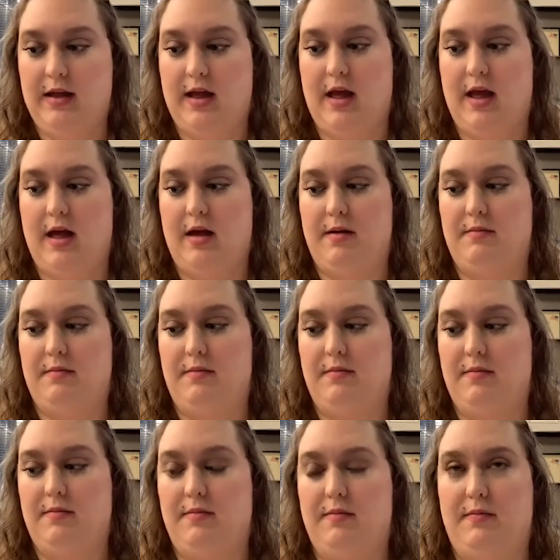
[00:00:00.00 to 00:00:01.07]

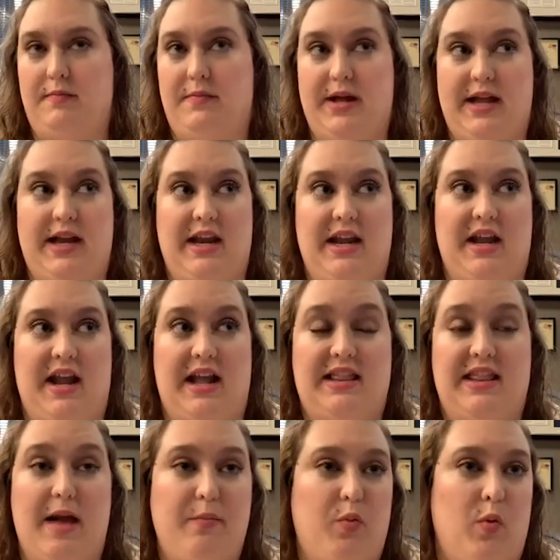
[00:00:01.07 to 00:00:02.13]
But at
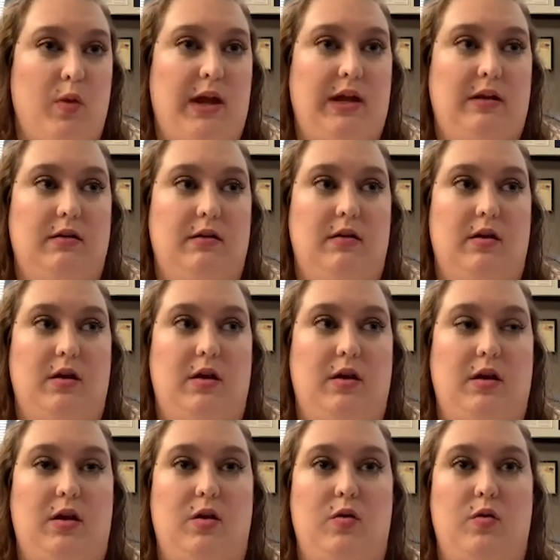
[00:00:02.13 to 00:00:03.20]
that point,
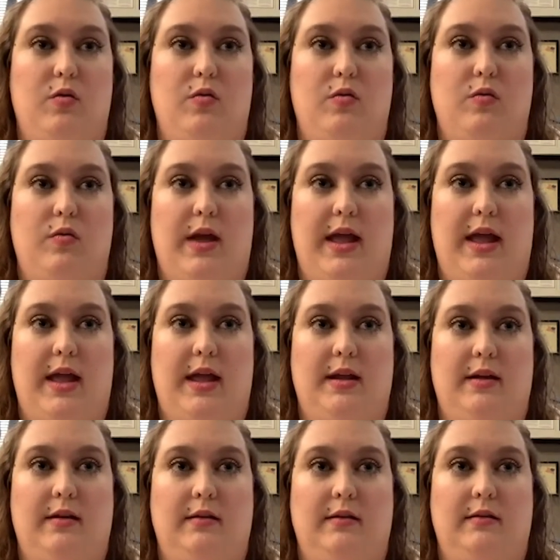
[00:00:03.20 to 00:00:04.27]
you
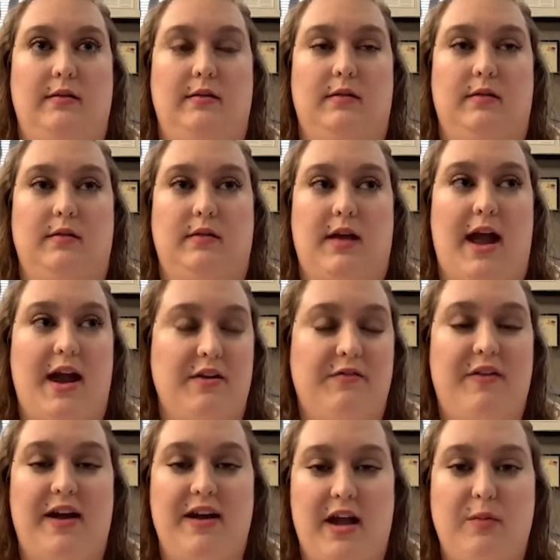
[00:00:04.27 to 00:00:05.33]
can kind of
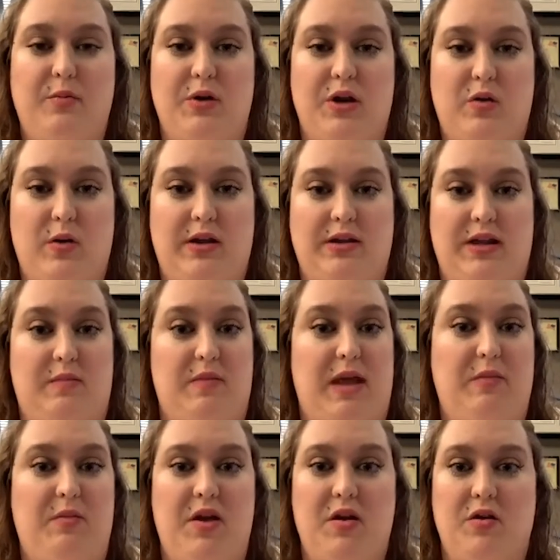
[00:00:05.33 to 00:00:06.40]
find out pretty quickly.
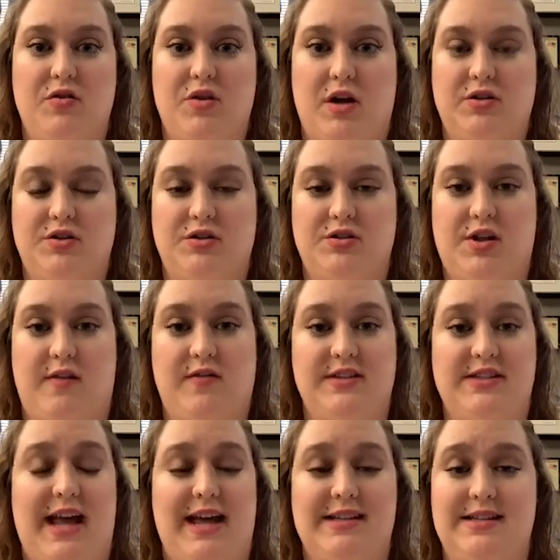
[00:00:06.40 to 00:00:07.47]
Maybe your doctor's office
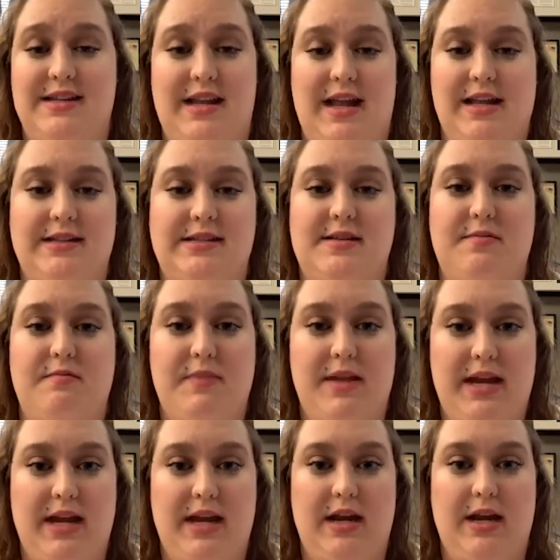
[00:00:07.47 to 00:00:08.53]
hasn't yet
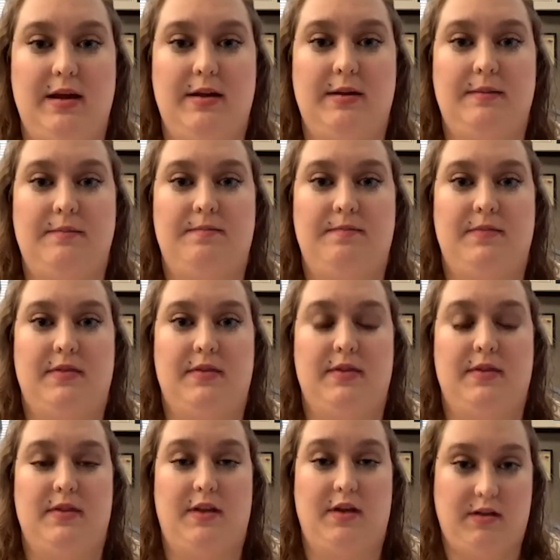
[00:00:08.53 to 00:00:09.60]
submitted
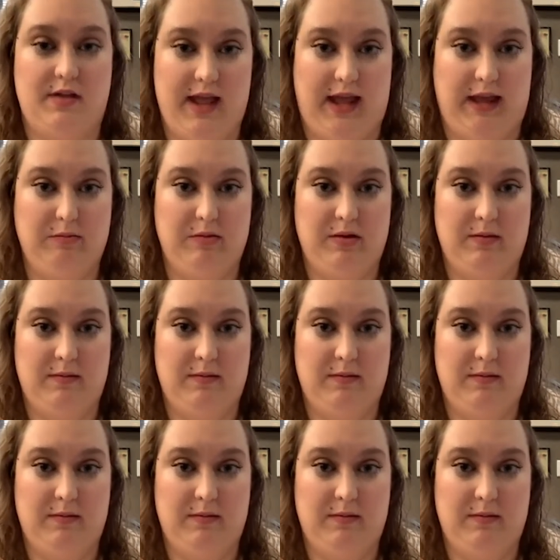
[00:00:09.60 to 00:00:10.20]
the claim,